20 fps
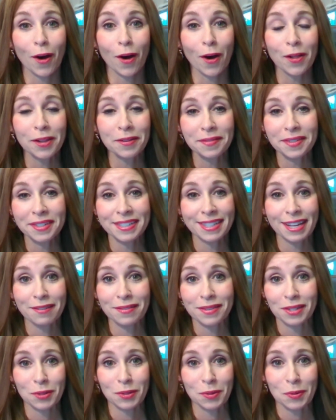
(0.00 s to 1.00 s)
All of us
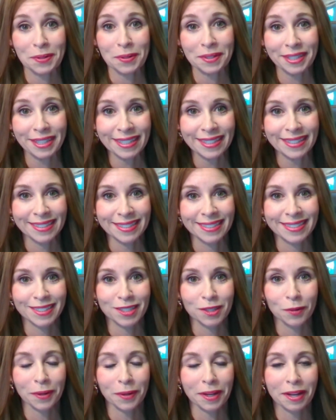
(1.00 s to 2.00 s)
have a story.
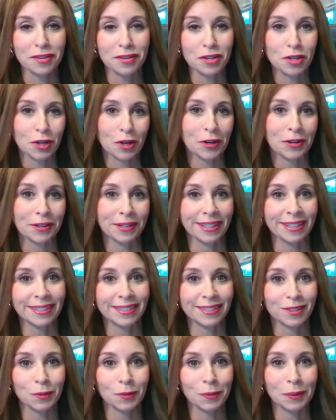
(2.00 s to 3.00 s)
We have a
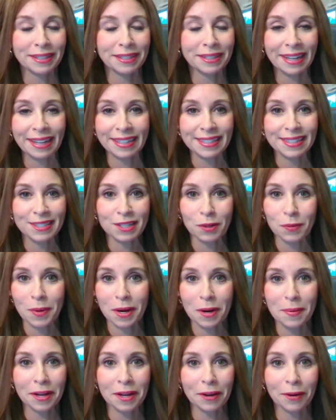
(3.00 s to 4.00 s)
journey, what led us to
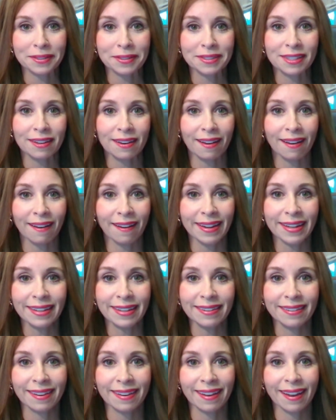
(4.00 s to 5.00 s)
where we are
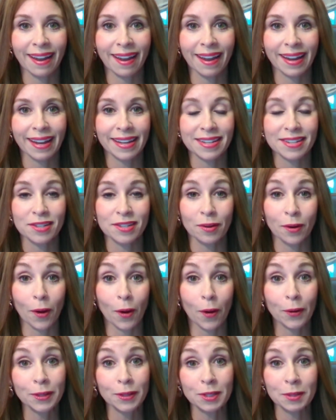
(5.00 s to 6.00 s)
today, and
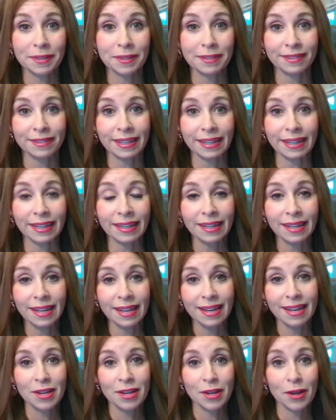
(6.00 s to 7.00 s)
ultimately,
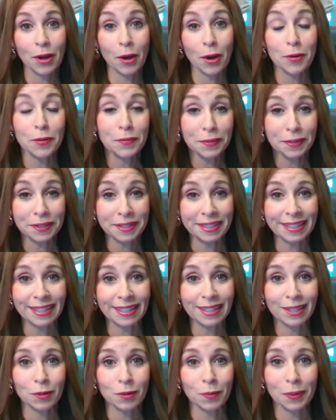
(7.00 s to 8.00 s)

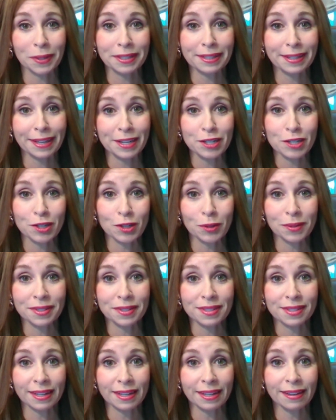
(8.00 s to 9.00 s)
hopefully, what led you to
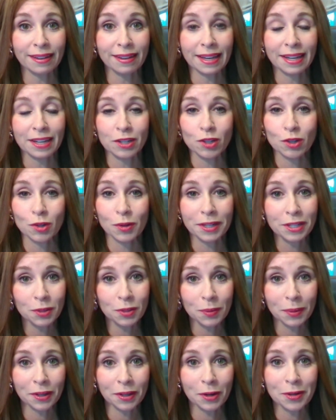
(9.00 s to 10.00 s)
seek entry
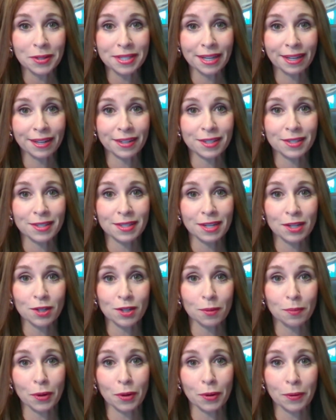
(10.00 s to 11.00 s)
into a nurse
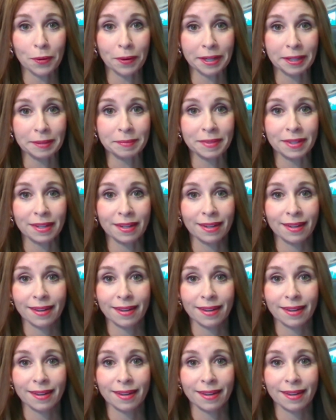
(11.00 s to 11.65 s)
anesthesia program.